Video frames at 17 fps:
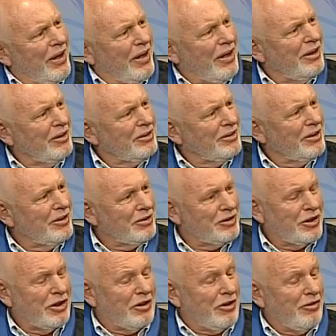are. It was
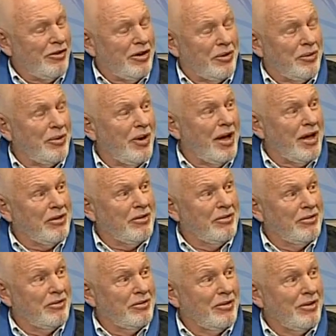certainly fun to write.
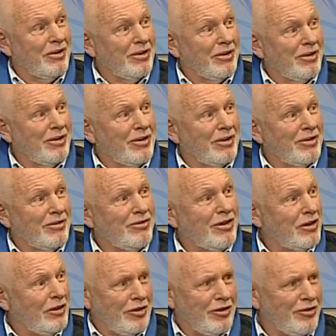Yeah
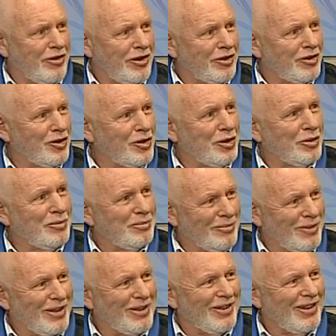fun to live there too.
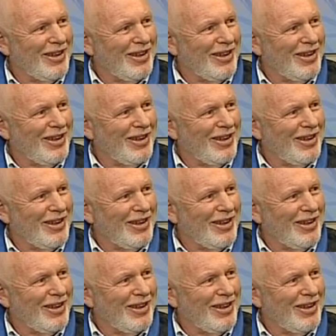Yeah, but,